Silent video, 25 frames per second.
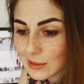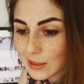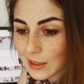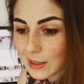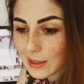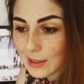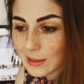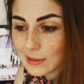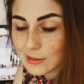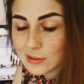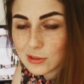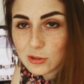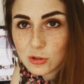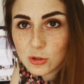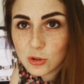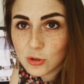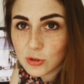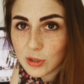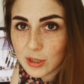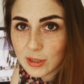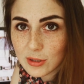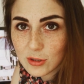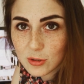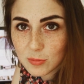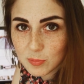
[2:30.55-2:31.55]
and you
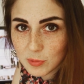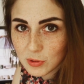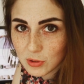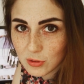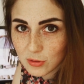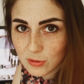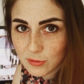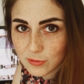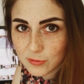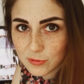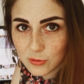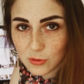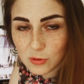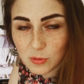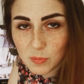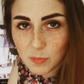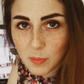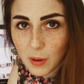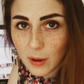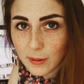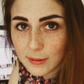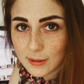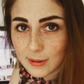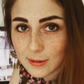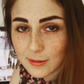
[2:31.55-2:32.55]
train your beautiful
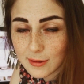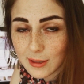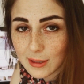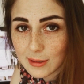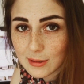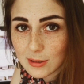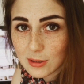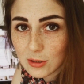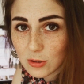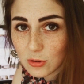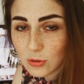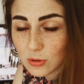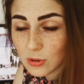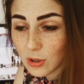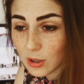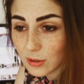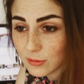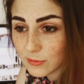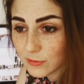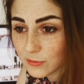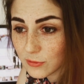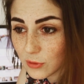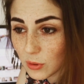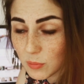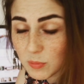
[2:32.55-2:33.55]
body that you
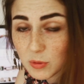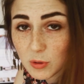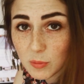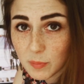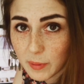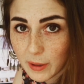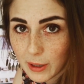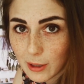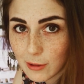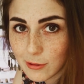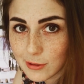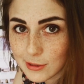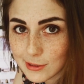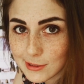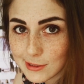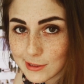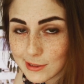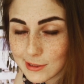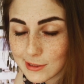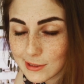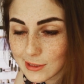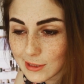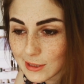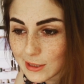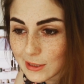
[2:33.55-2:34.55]
got from your
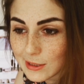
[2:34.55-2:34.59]
parents.